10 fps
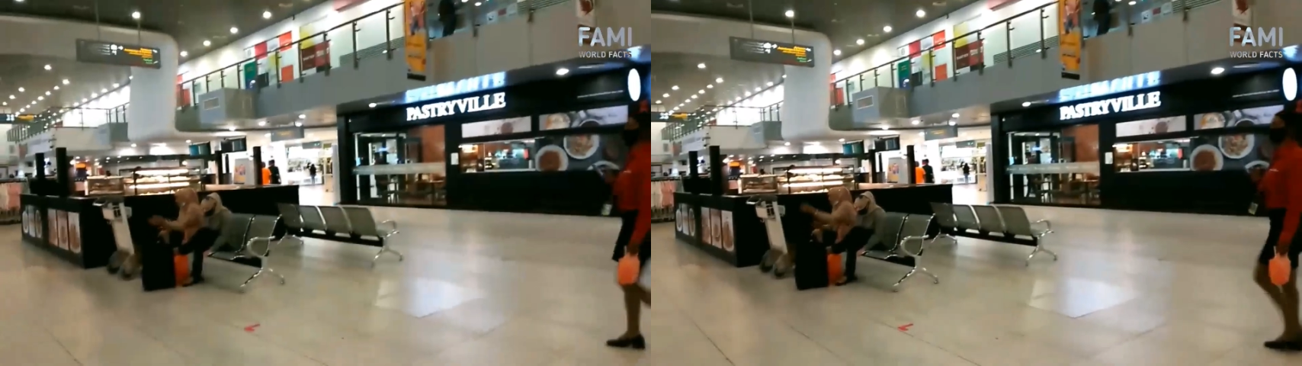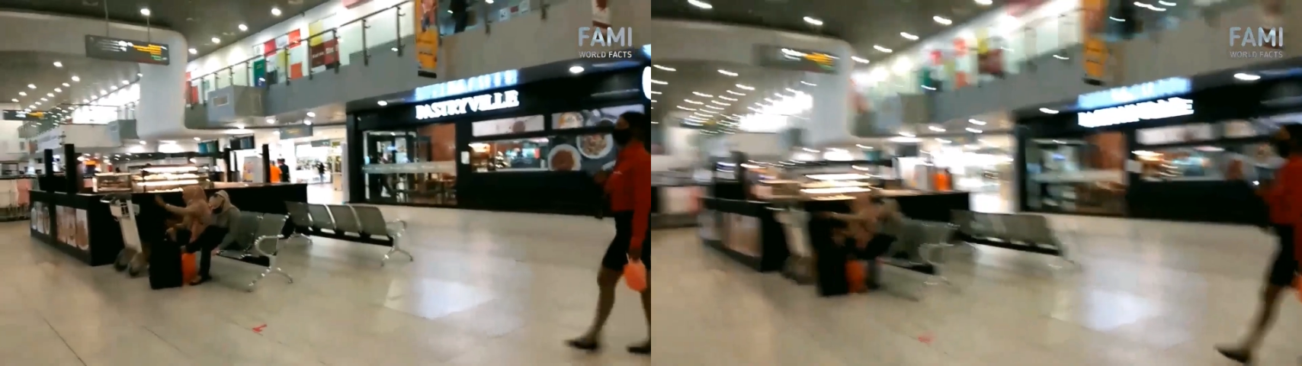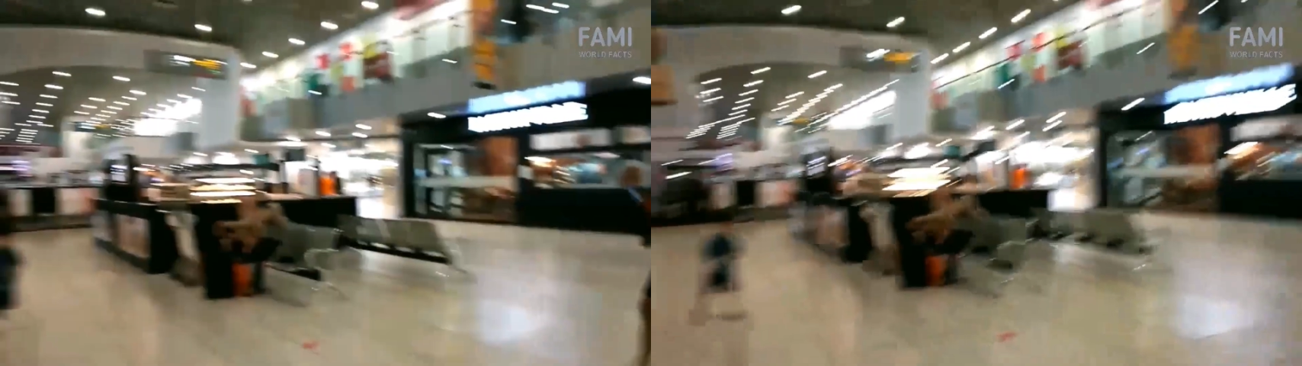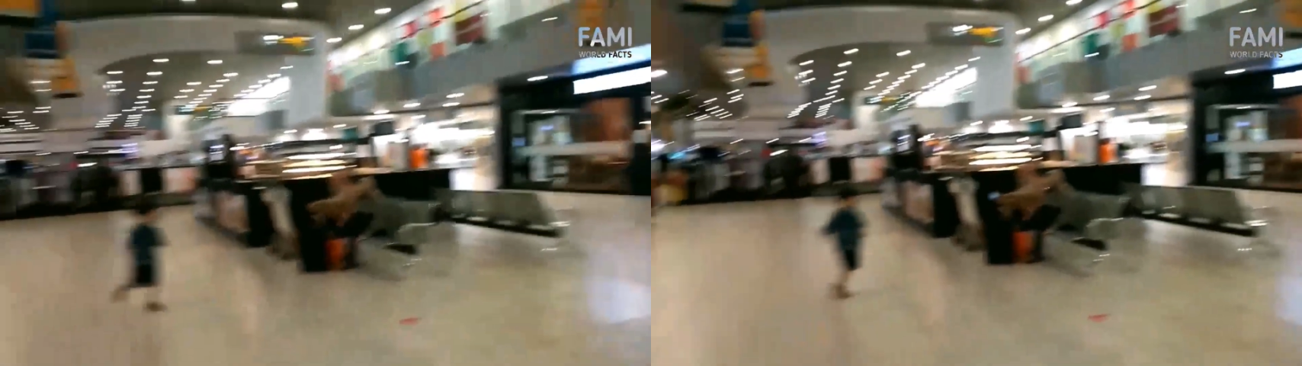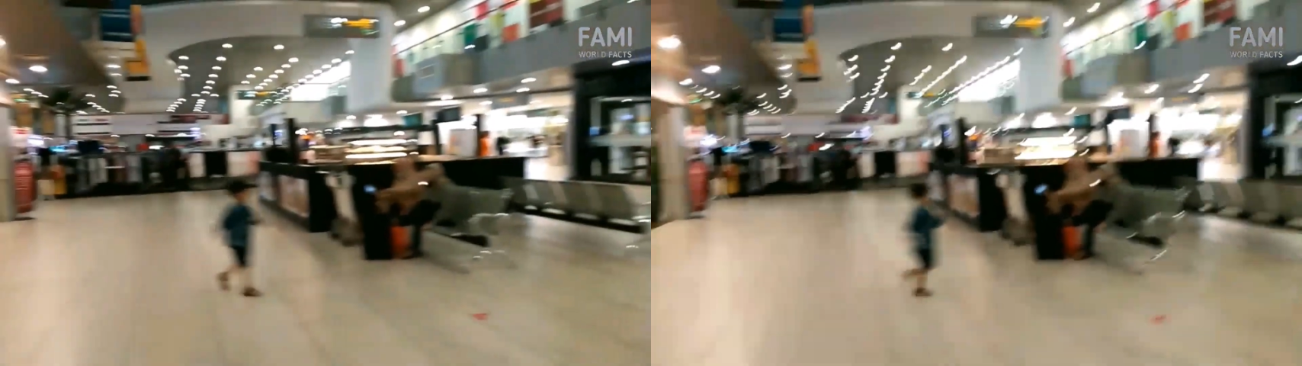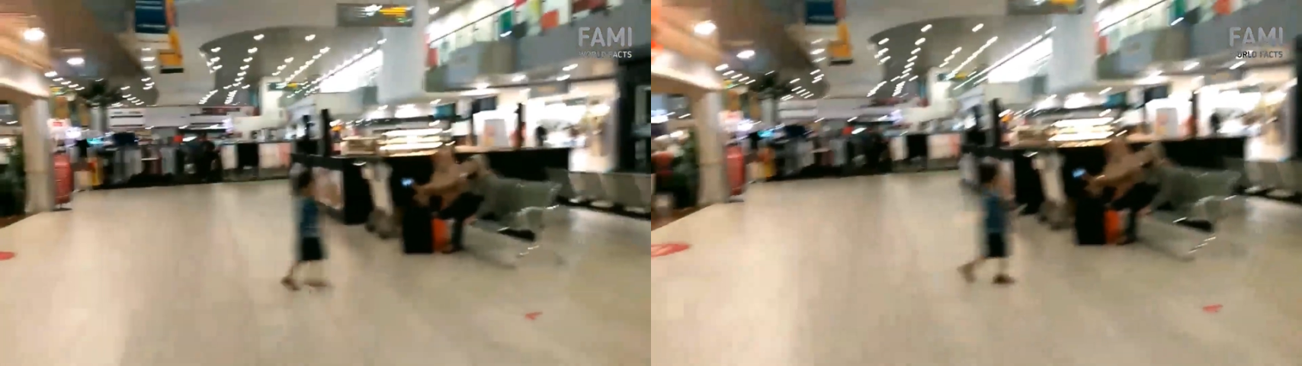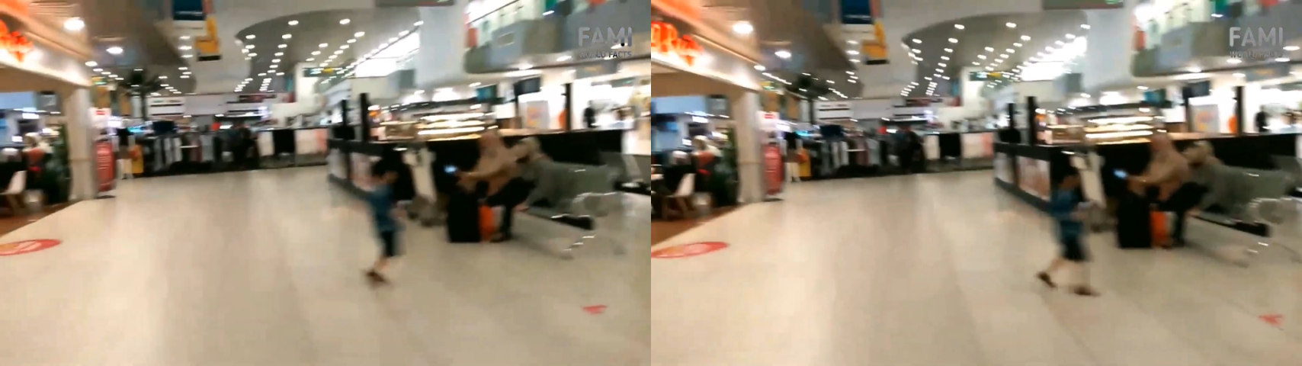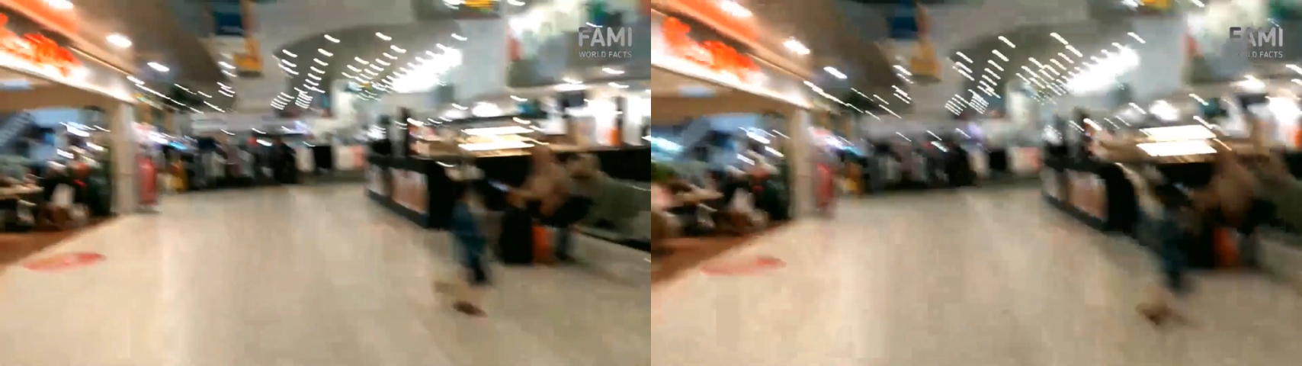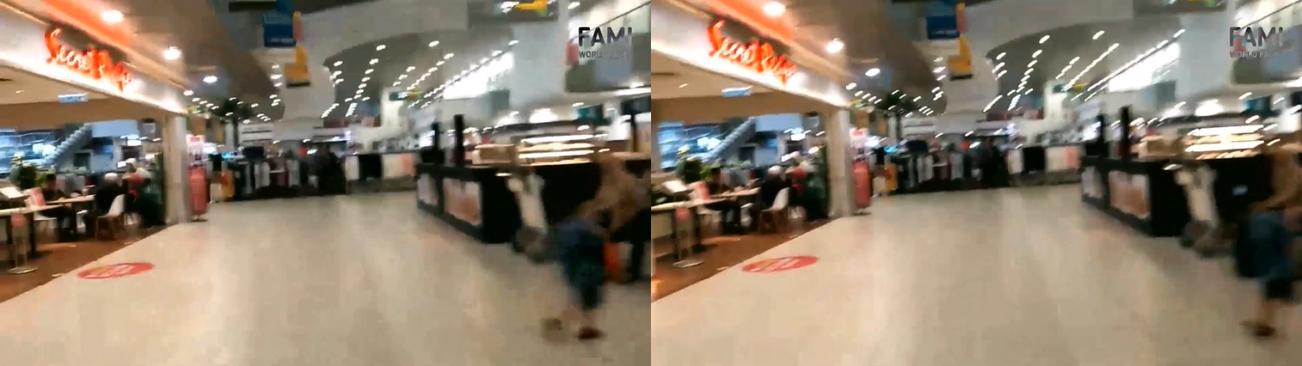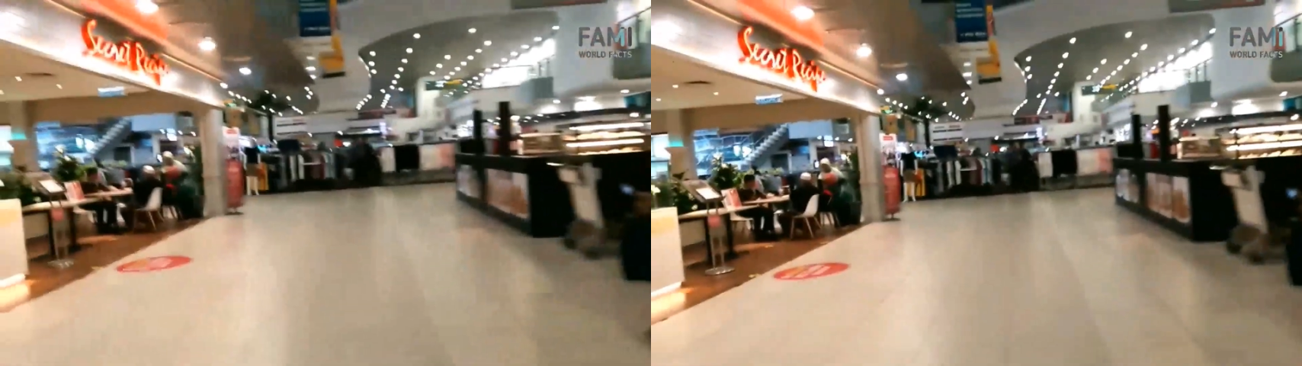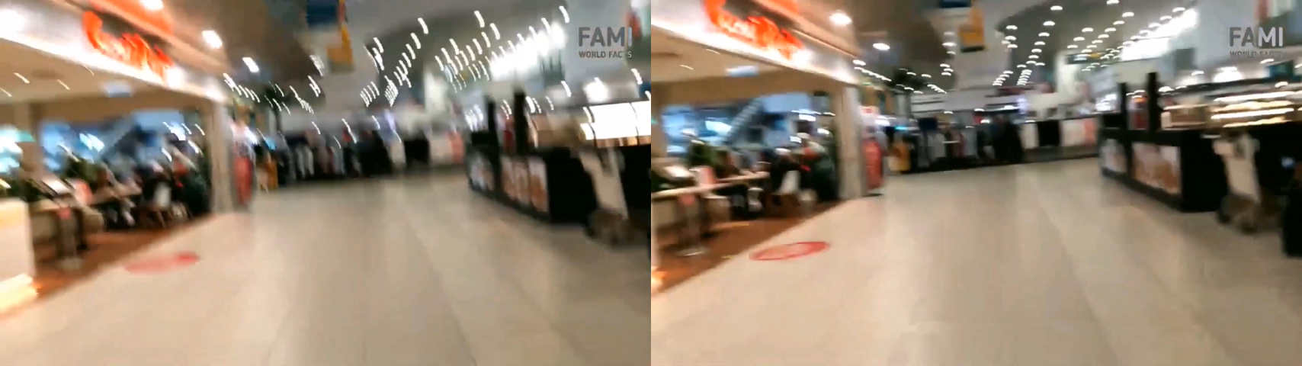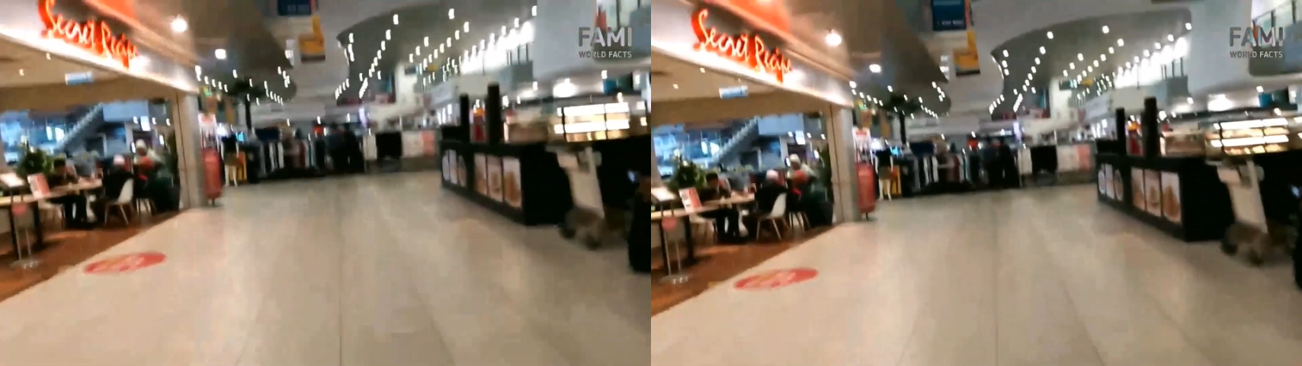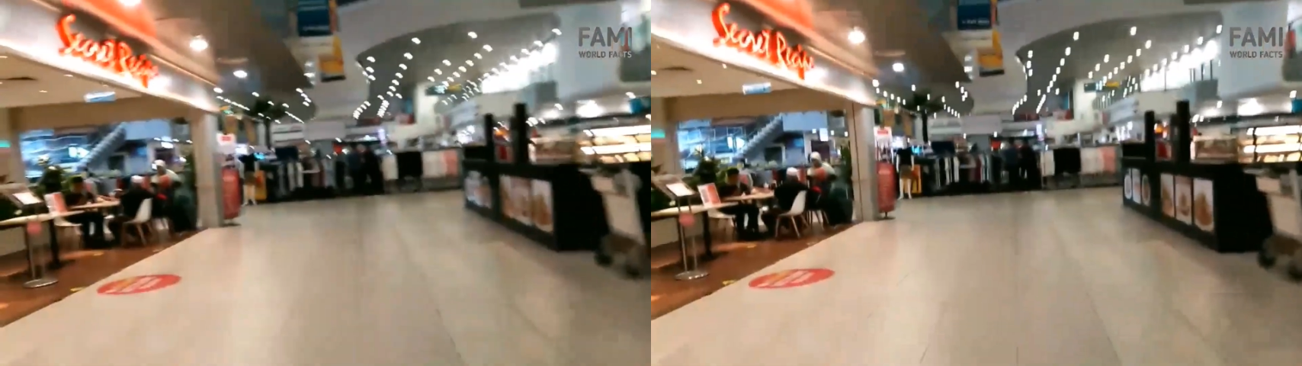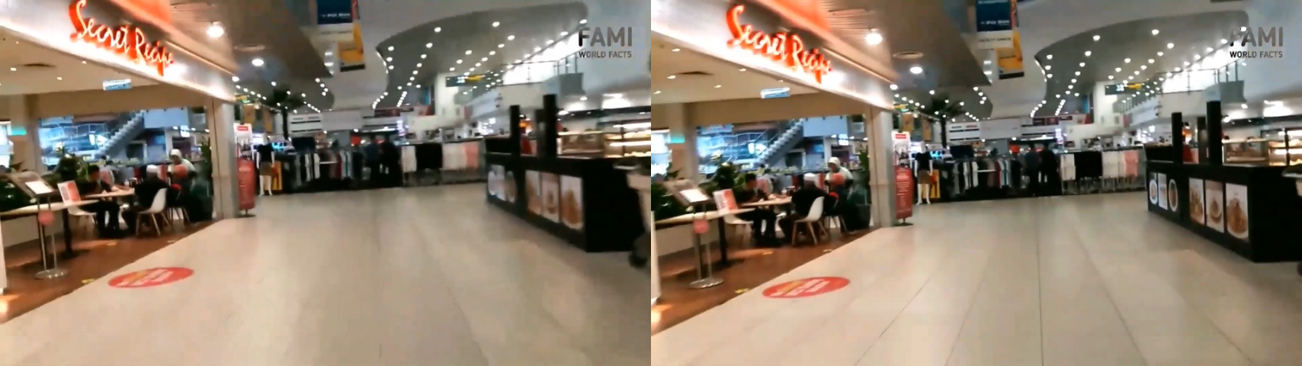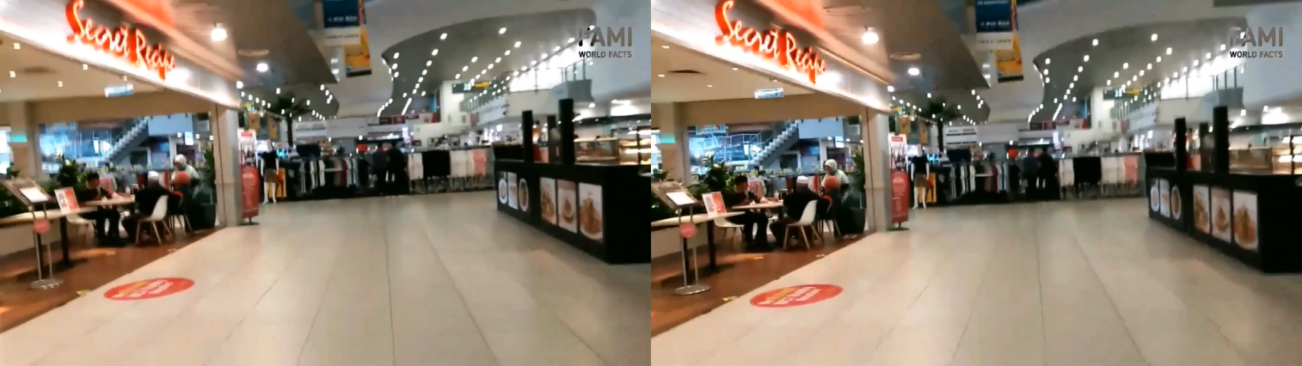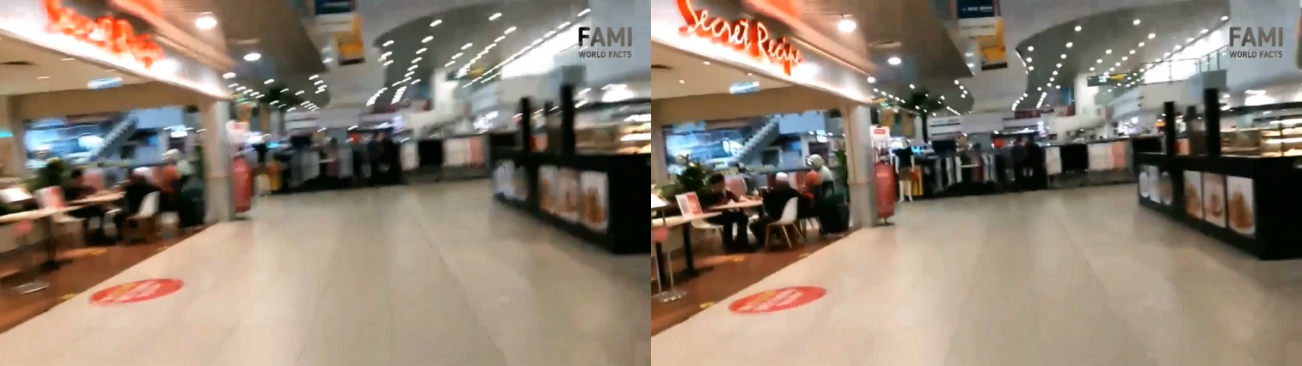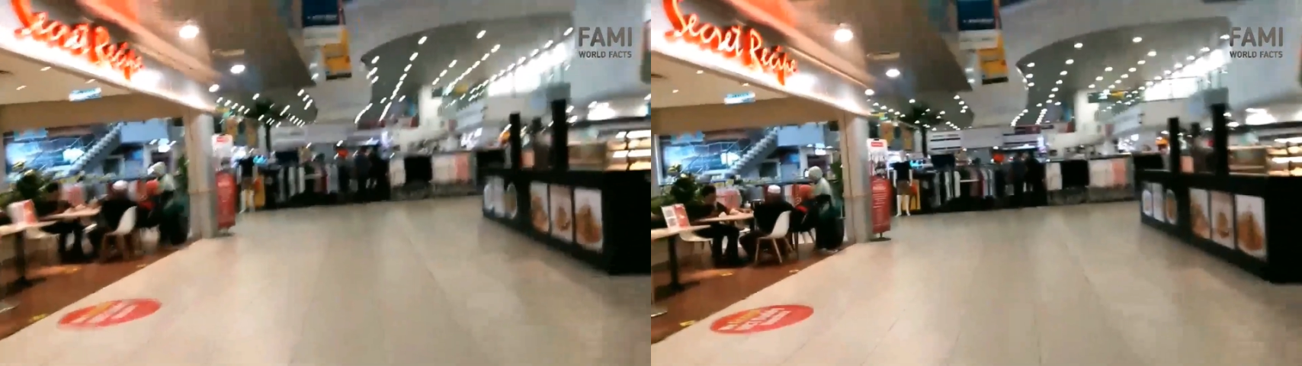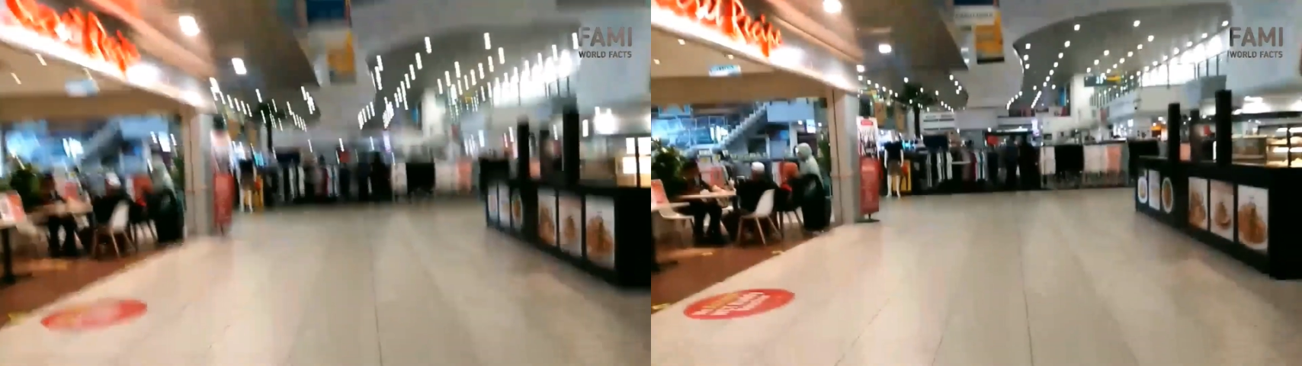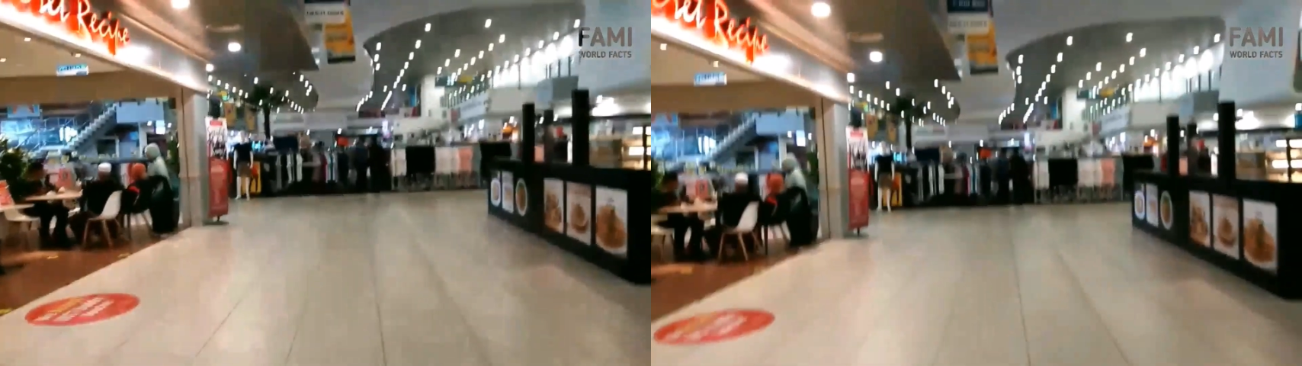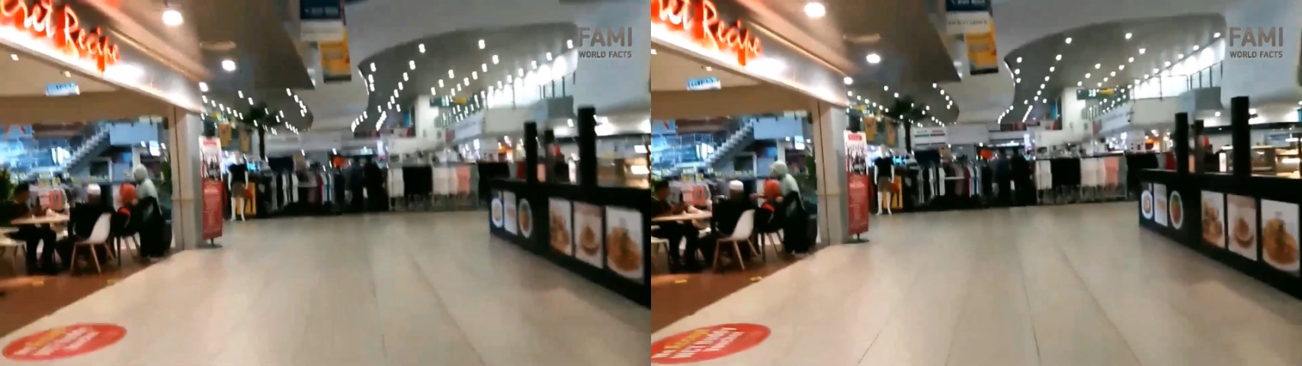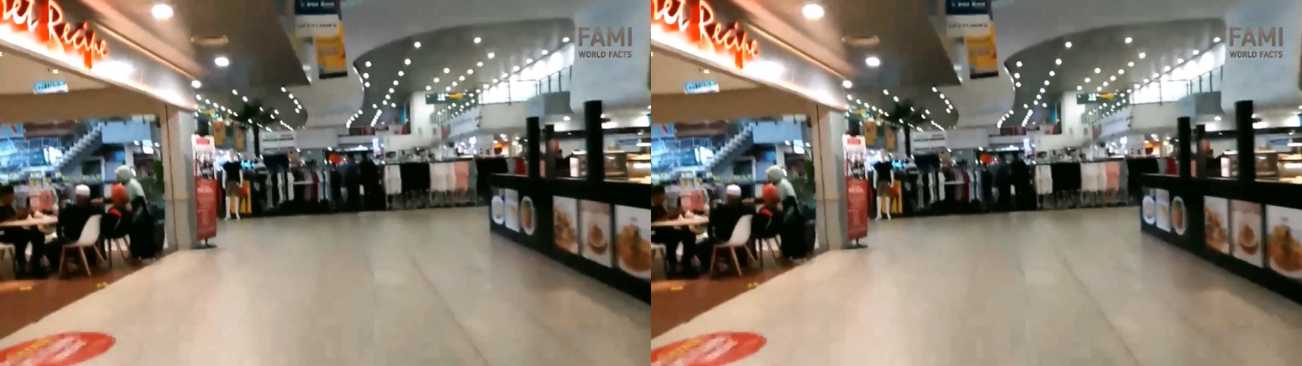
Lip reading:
No face is visible, so there are no lips to read.